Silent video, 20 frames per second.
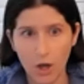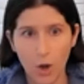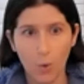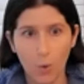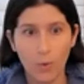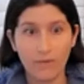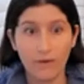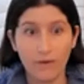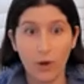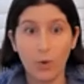
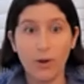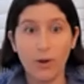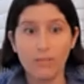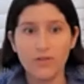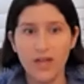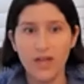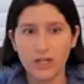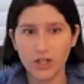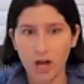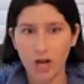We've equipped
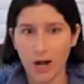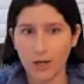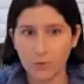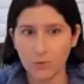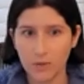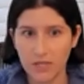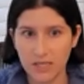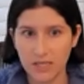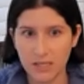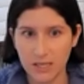that child
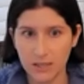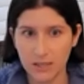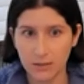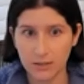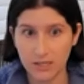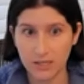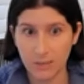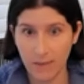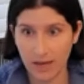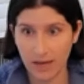with the skills
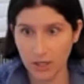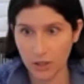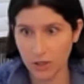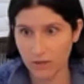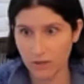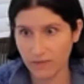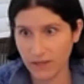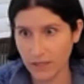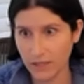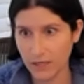to manage their
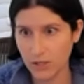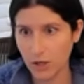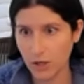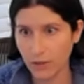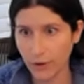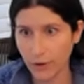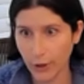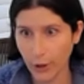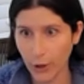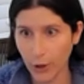feelings on
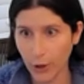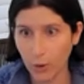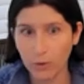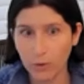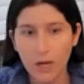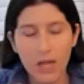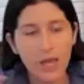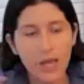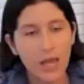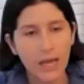their own.
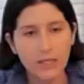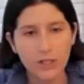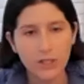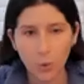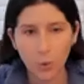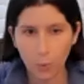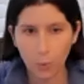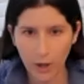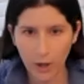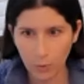It's a
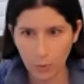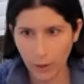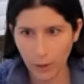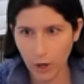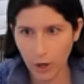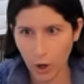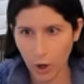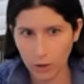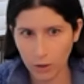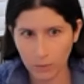win-win
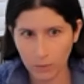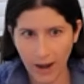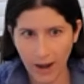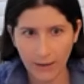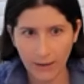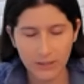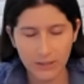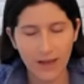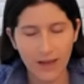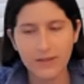all
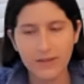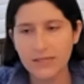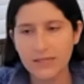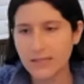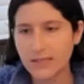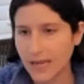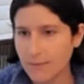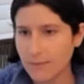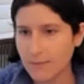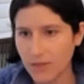around, and the
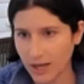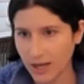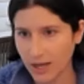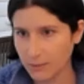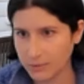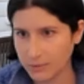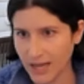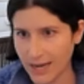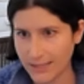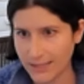same thing
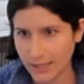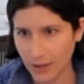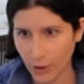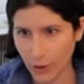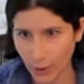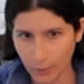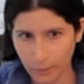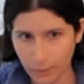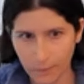applies at home.